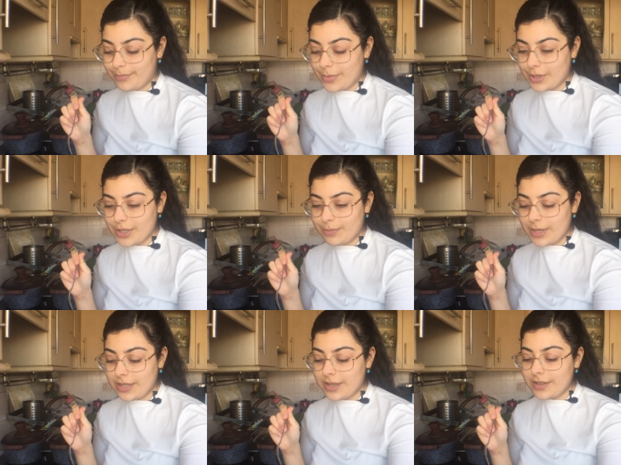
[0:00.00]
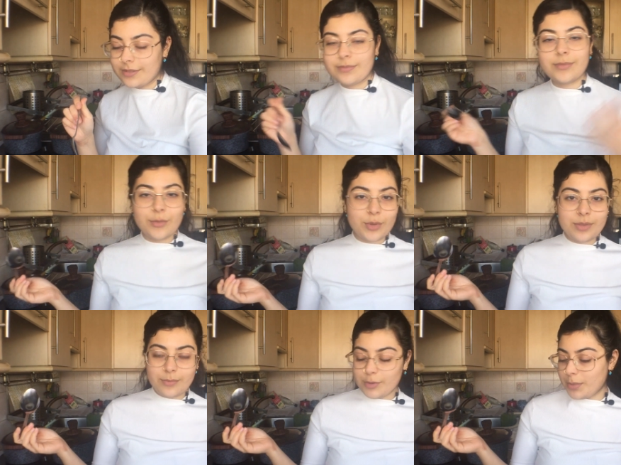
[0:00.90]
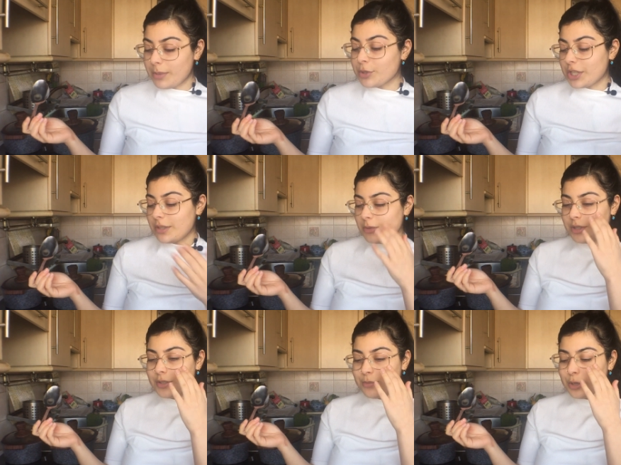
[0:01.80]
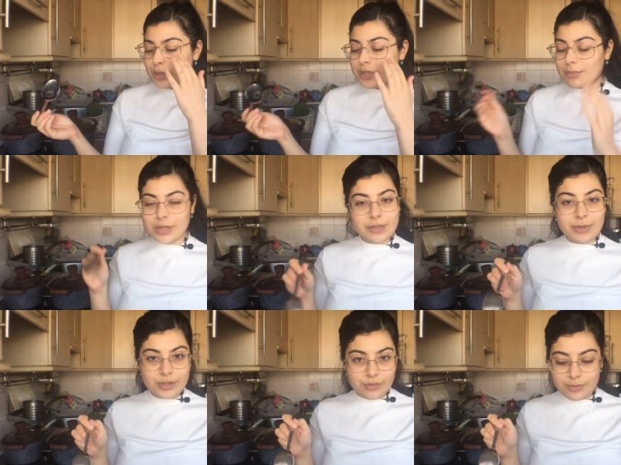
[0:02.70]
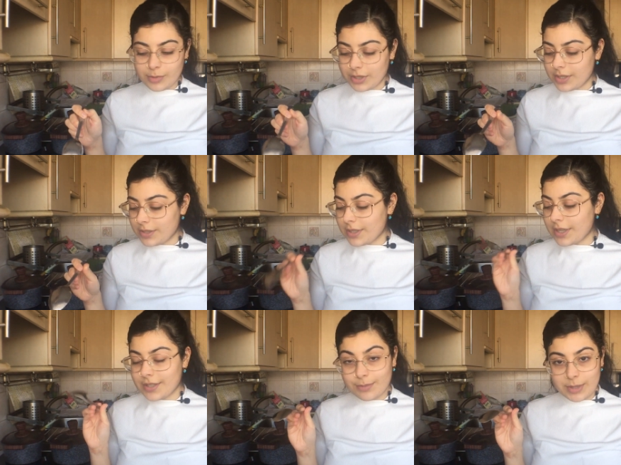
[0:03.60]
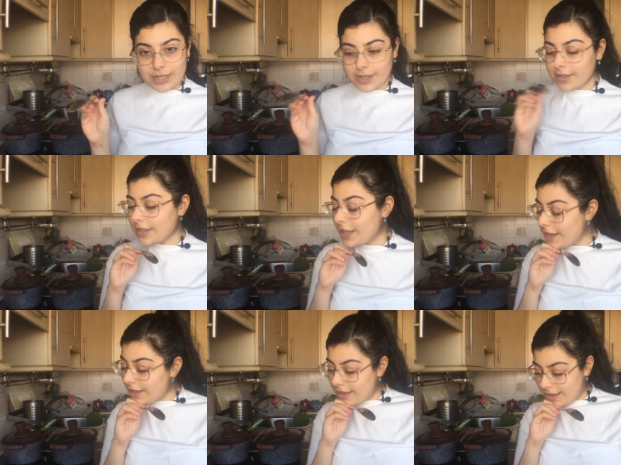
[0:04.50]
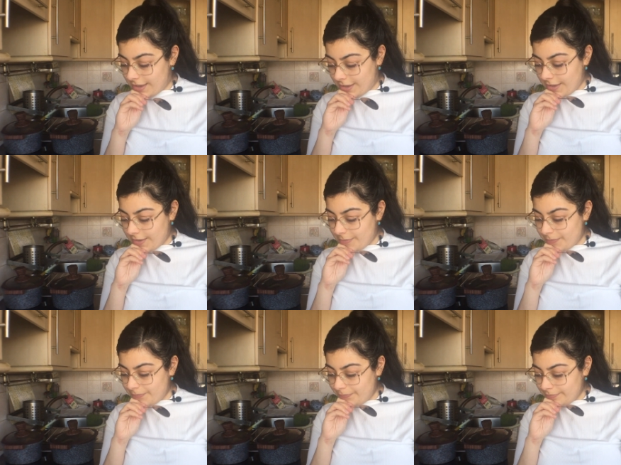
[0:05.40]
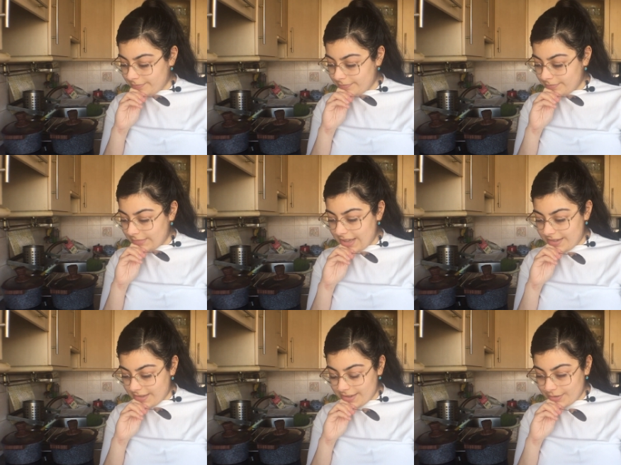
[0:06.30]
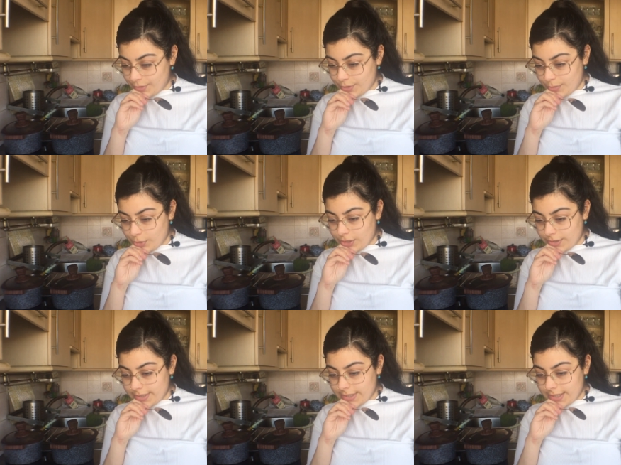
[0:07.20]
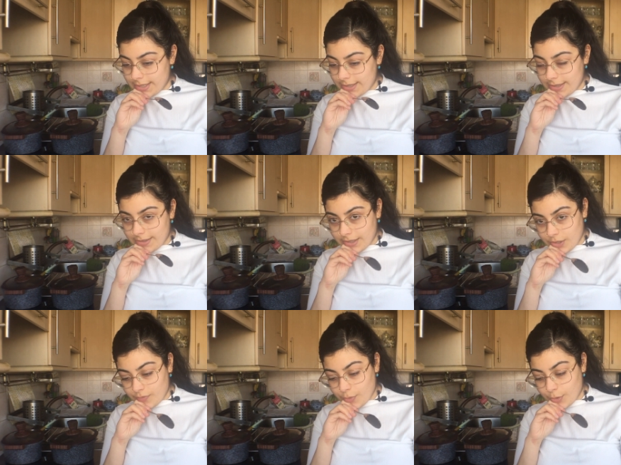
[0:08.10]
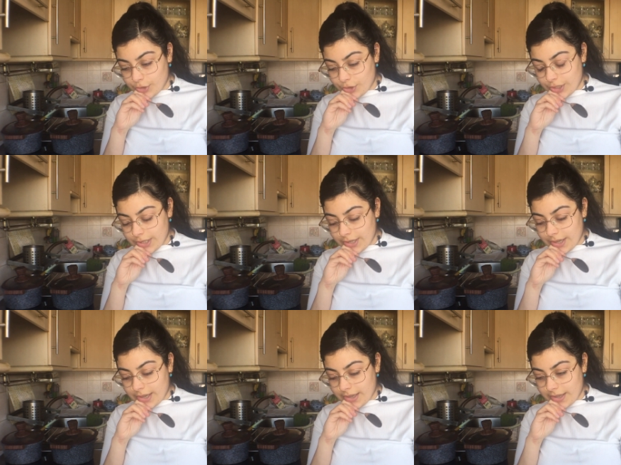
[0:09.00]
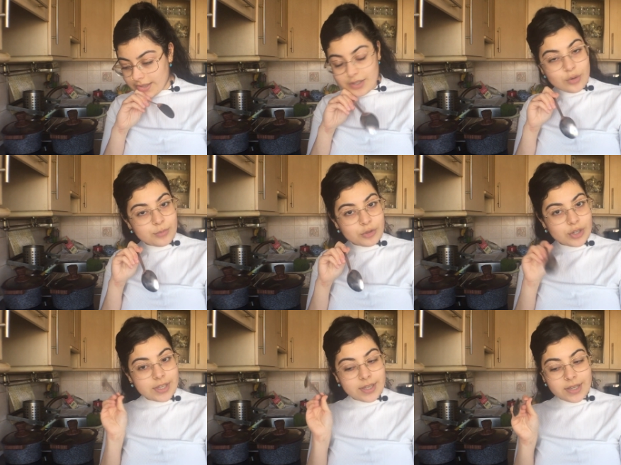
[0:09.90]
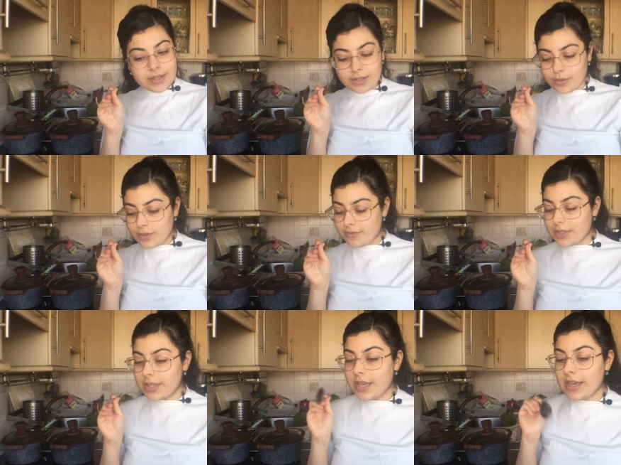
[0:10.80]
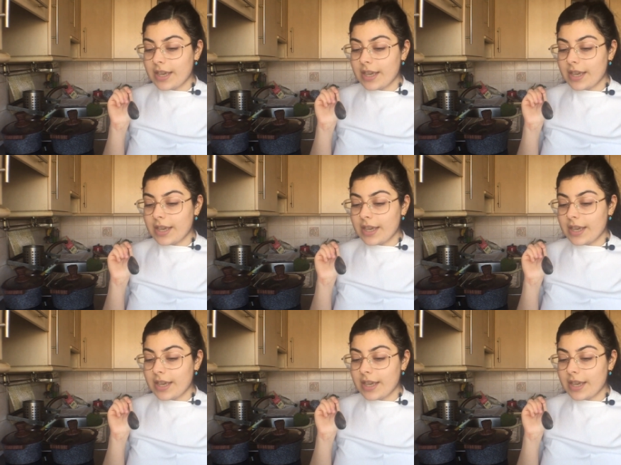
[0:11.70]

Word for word: marqat sabanikh, with, with pretty much any marqat to be honest, but especially with marqat sabanikh. Um, yeah, I guess there's not much else to say. Thank you for watching, and hope you try it and that you love it,